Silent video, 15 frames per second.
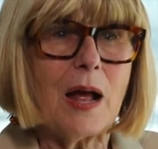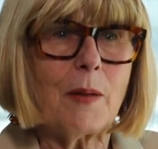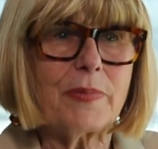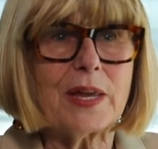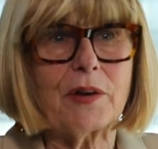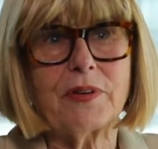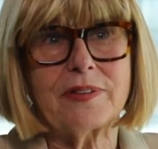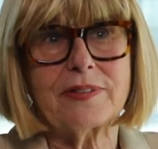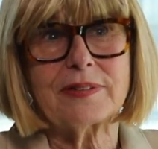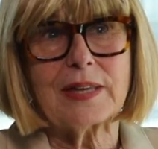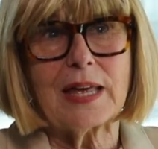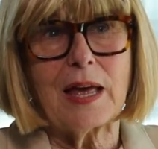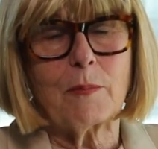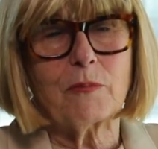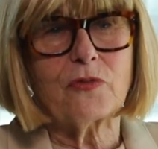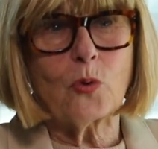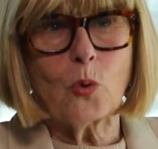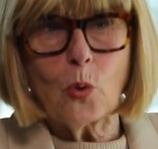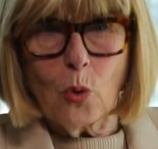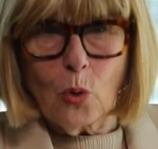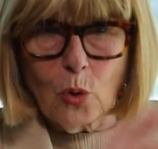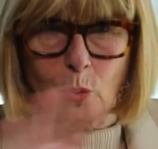There is,
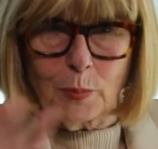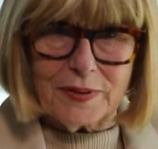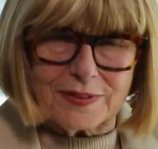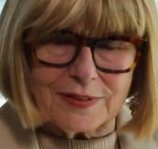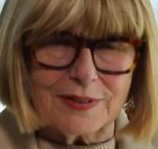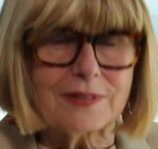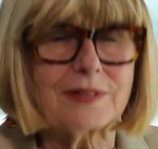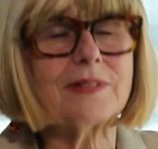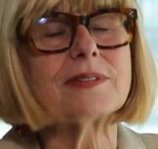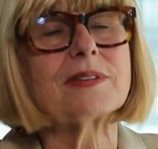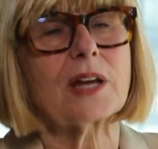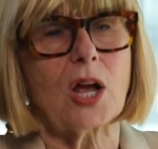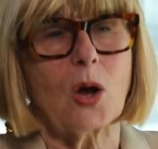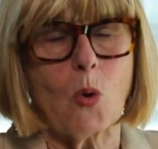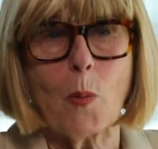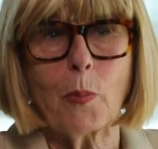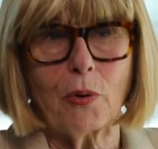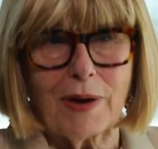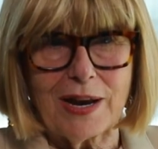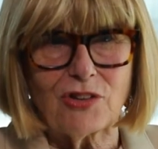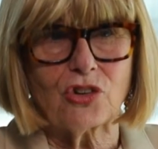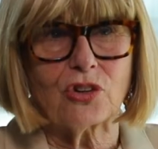for all businesses, the
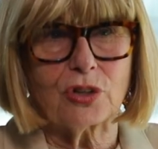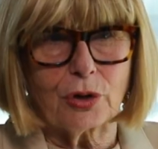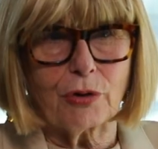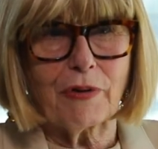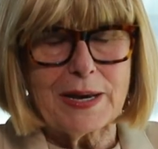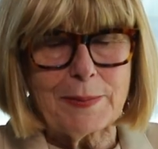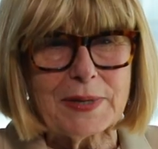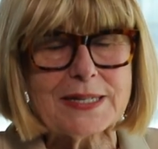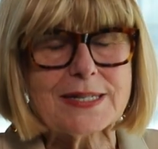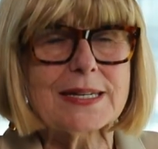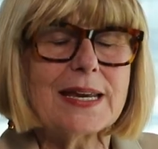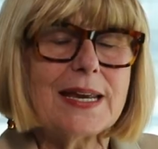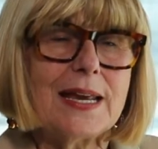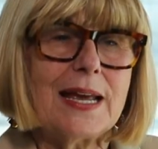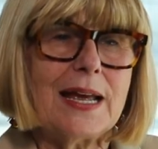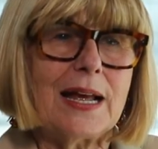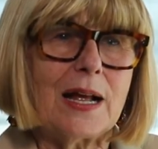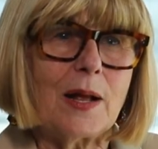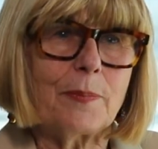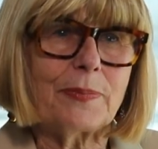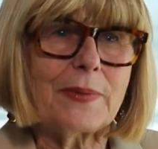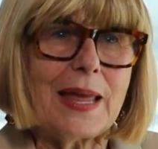cooperation agreement.
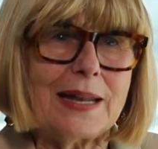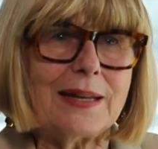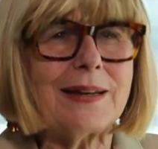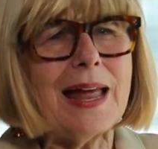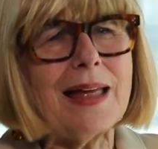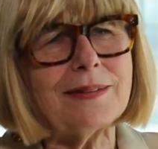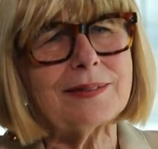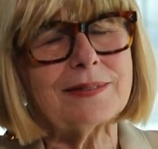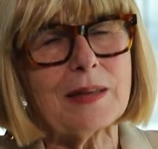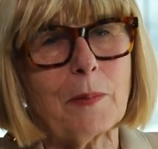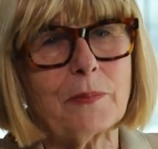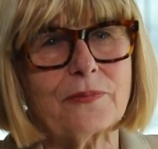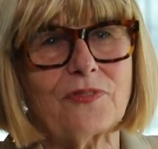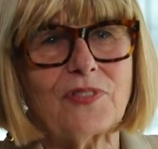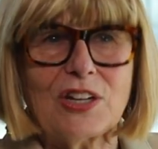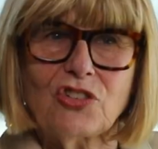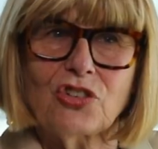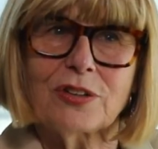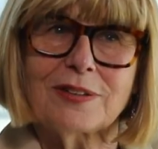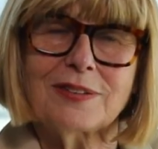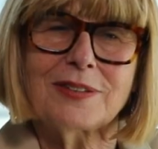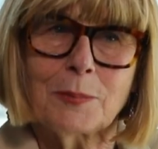And it has some
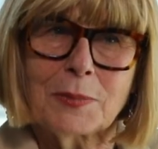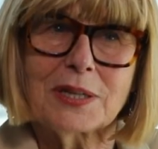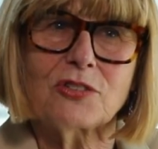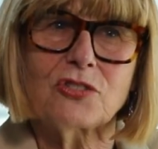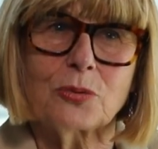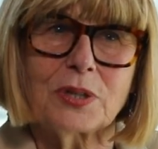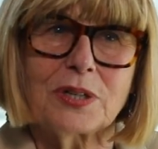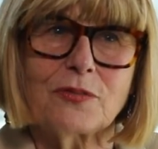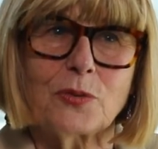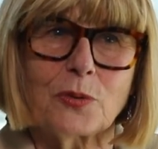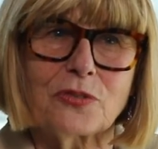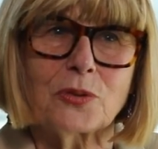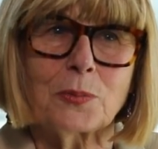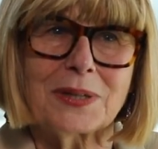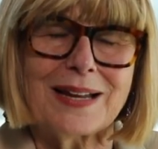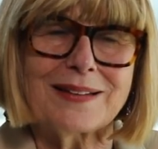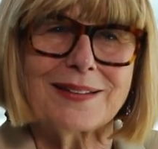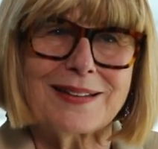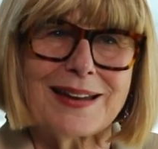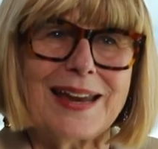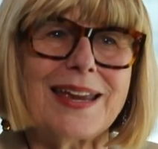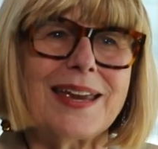features similar to an enforceable
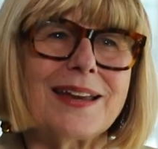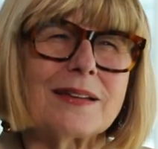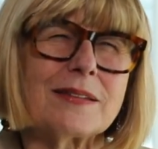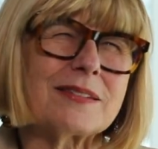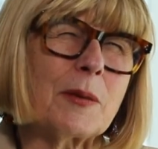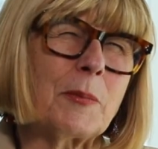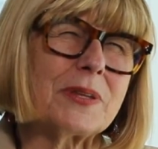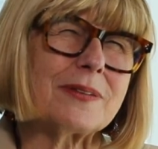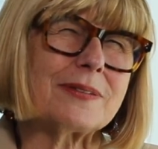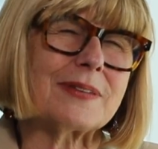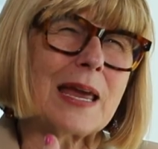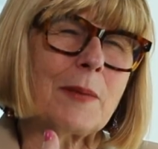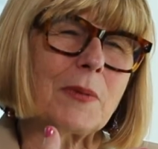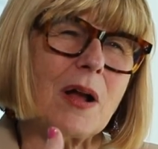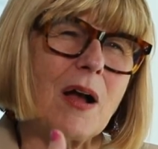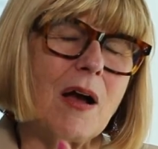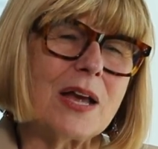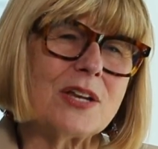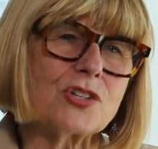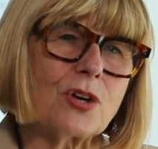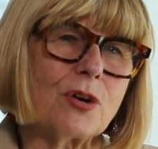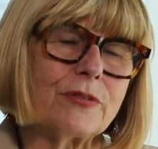undertaking, and some of the same
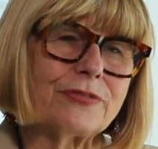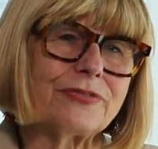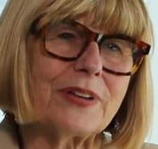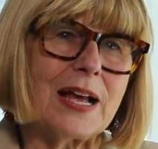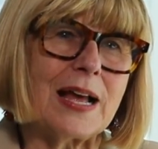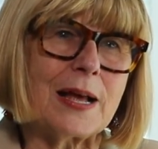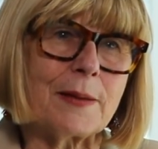kind of